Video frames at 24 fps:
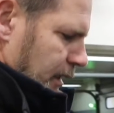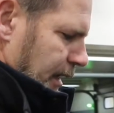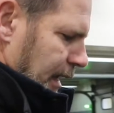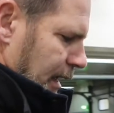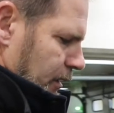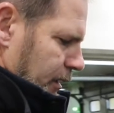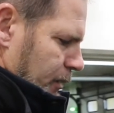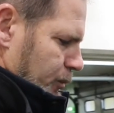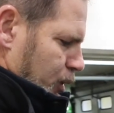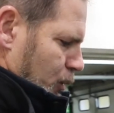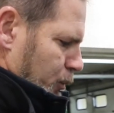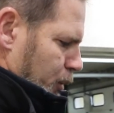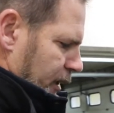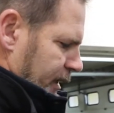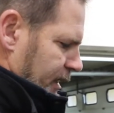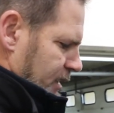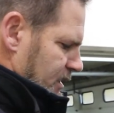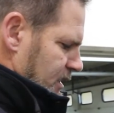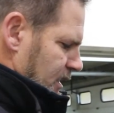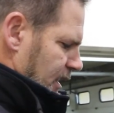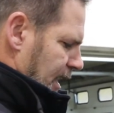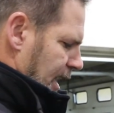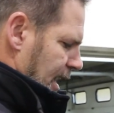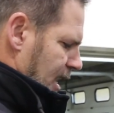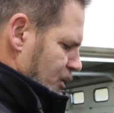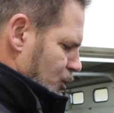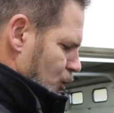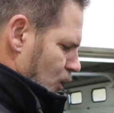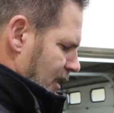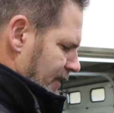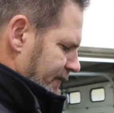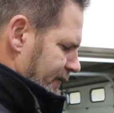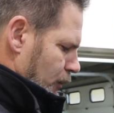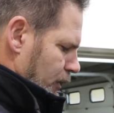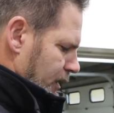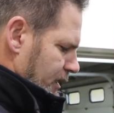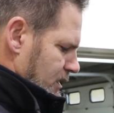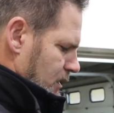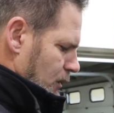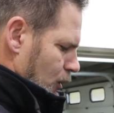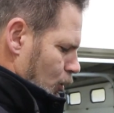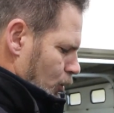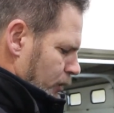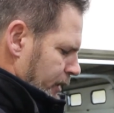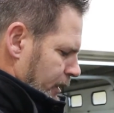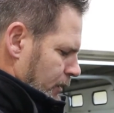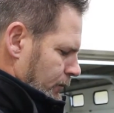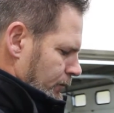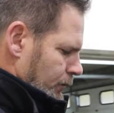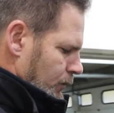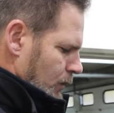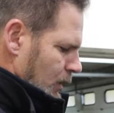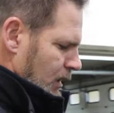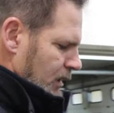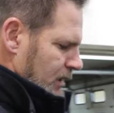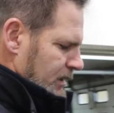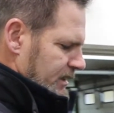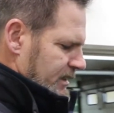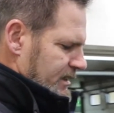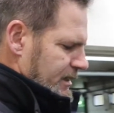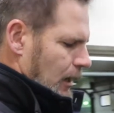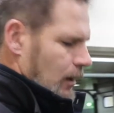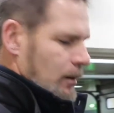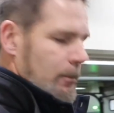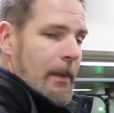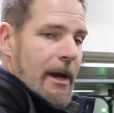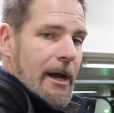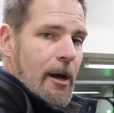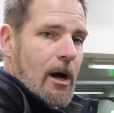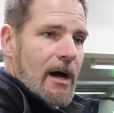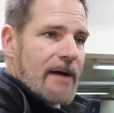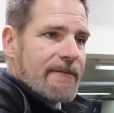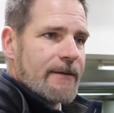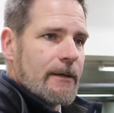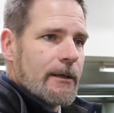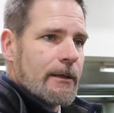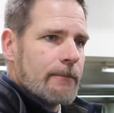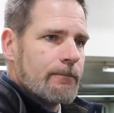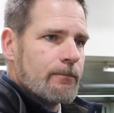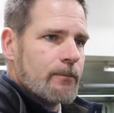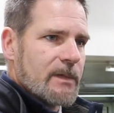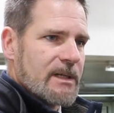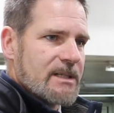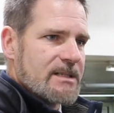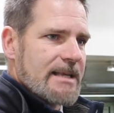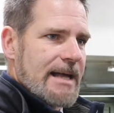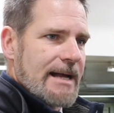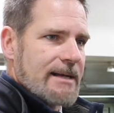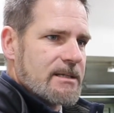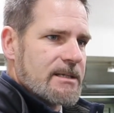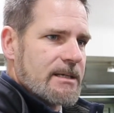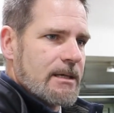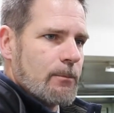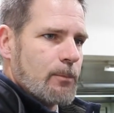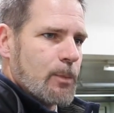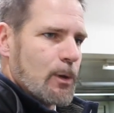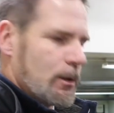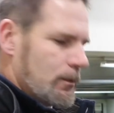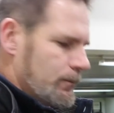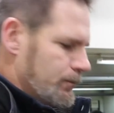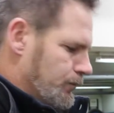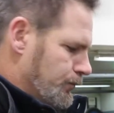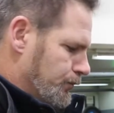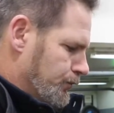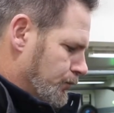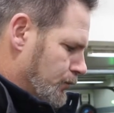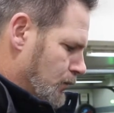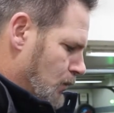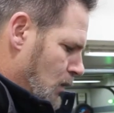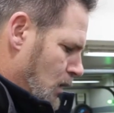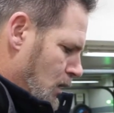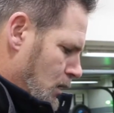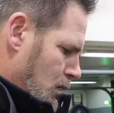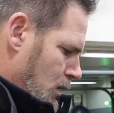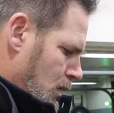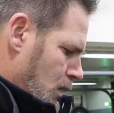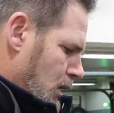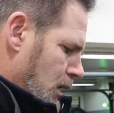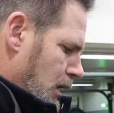Kelley Blue Book Instant Cash Offer. It's loading. Start my offer. It's that simple. And then away you go. And then